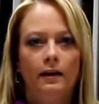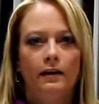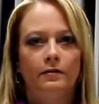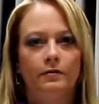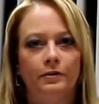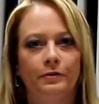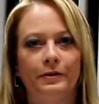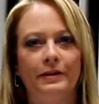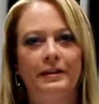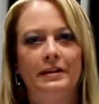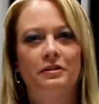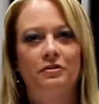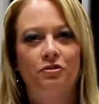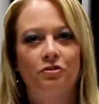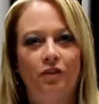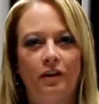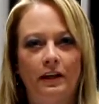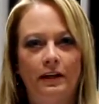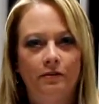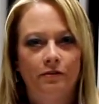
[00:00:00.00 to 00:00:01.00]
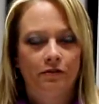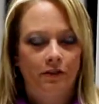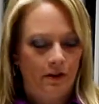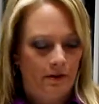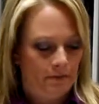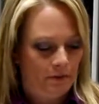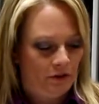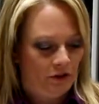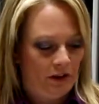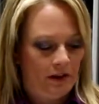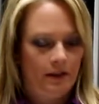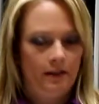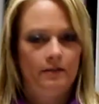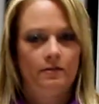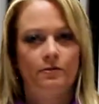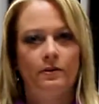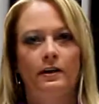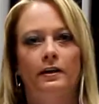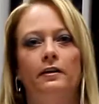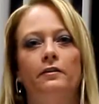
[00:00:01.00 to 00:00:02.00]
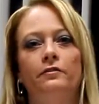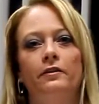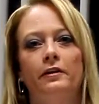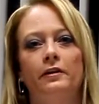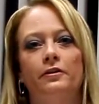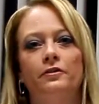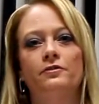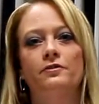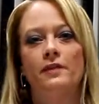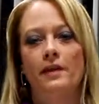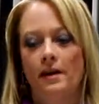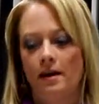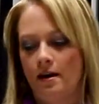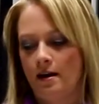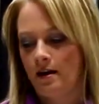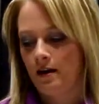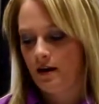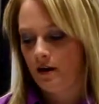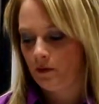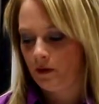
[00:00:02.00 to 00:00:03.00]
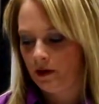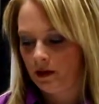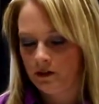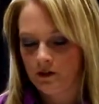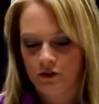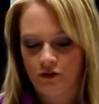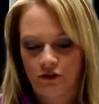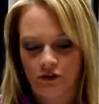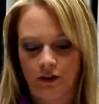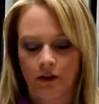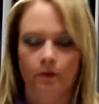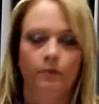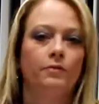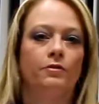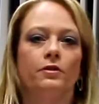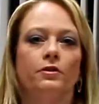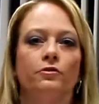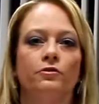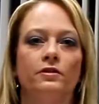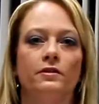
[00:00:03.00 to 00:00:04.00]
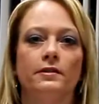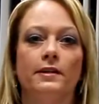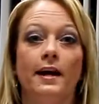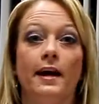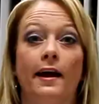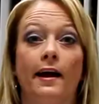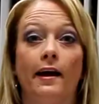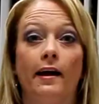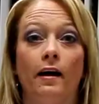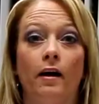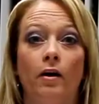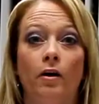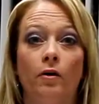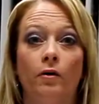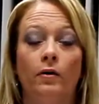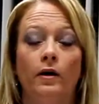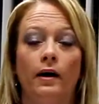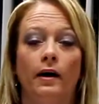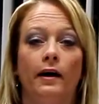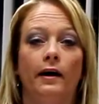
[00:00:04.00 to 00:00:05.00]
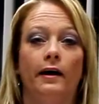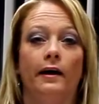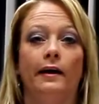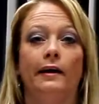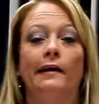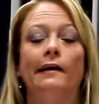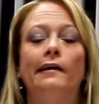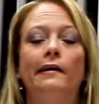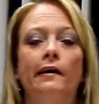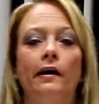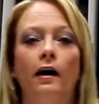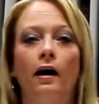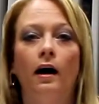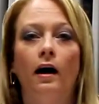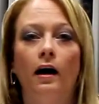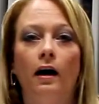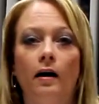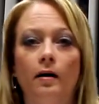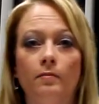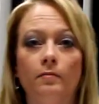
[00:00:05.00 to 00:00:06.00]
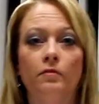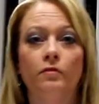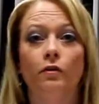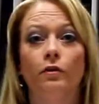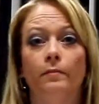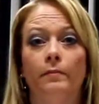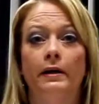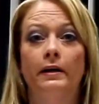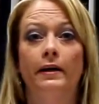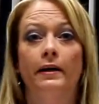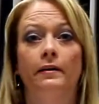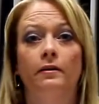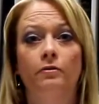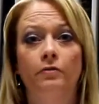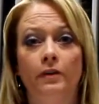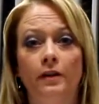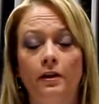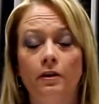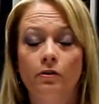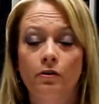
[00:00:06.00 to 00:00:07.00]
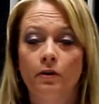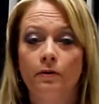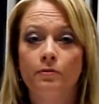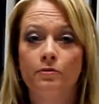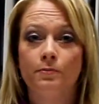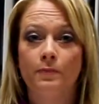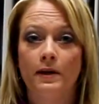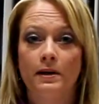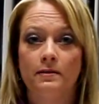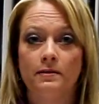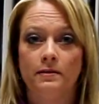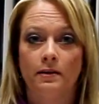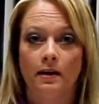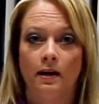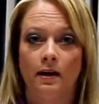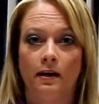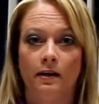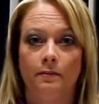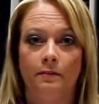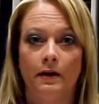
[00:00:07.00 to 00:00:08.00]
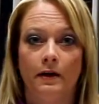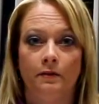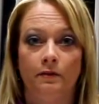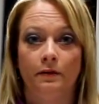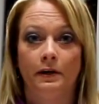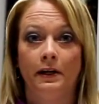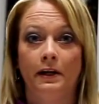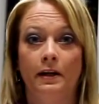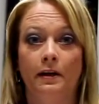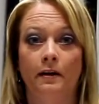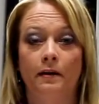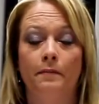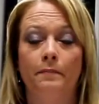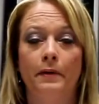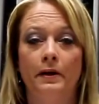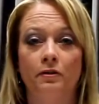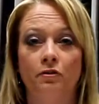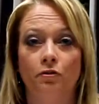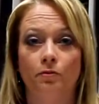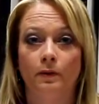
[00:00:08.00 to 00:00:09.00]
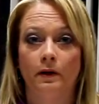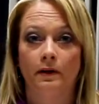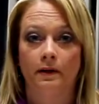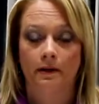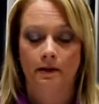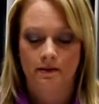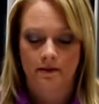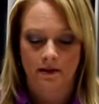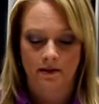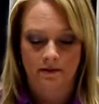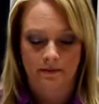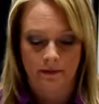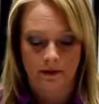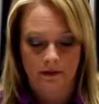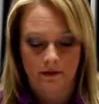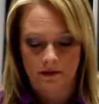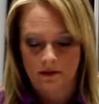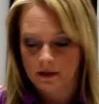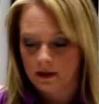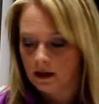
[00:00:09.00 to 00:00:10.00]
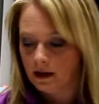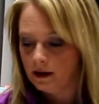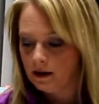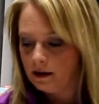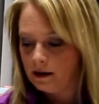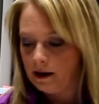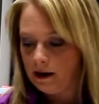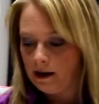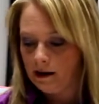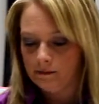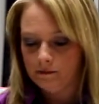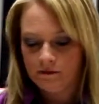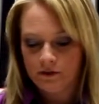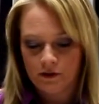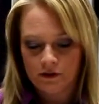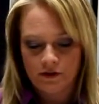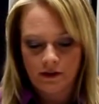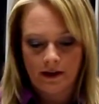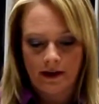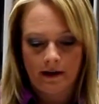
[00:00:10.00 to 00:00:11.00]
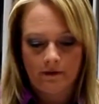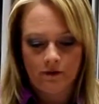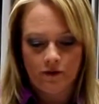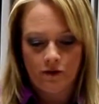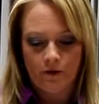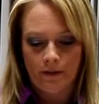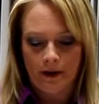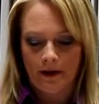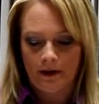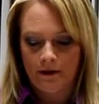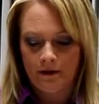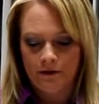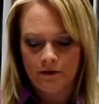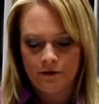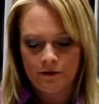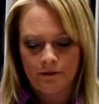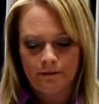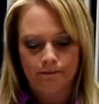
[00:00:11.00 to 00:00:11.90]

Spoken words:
everyone, it's Jenny from JD's Rockin Readers, and I wanted to share with you today how I form my guided reading groups based on my reading benchmark assessments. First, I have two binders.